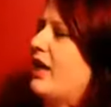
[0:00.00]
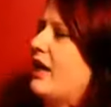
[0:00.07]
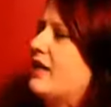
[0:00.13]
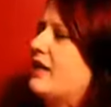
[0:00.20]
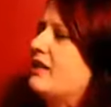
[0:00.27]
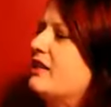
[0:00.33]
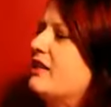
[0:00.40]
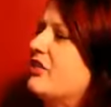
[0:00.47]

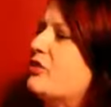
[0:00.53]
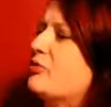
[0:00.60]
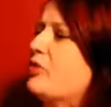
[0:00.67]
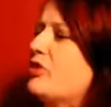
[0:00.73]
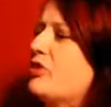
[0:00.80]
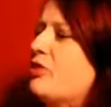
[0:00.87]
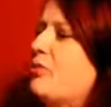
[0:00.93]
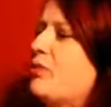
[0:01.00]
idea is
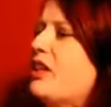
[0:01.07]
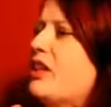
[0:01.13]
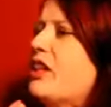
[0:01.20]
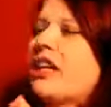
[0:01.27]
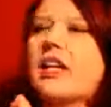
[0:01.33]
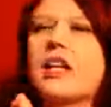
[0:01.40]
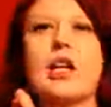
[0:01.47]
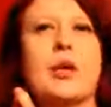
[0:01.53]
supposed to be that
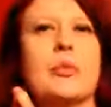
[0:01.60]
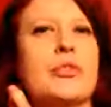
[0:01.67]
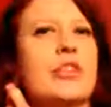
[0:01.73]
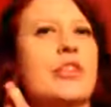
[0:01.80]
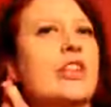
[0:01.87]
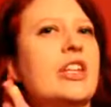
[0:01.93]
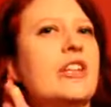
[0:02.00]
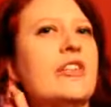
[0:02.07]
it helps
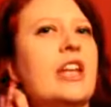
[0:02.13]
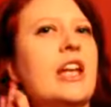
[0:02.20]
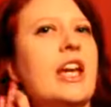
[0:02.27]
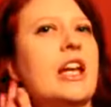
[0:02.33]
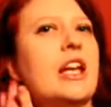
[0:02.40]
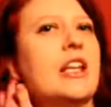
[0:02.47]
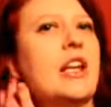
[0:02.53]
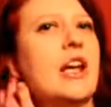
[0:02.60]

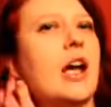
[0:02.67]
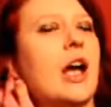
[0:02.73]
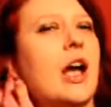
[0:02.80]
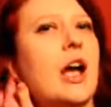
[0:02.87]
alleviate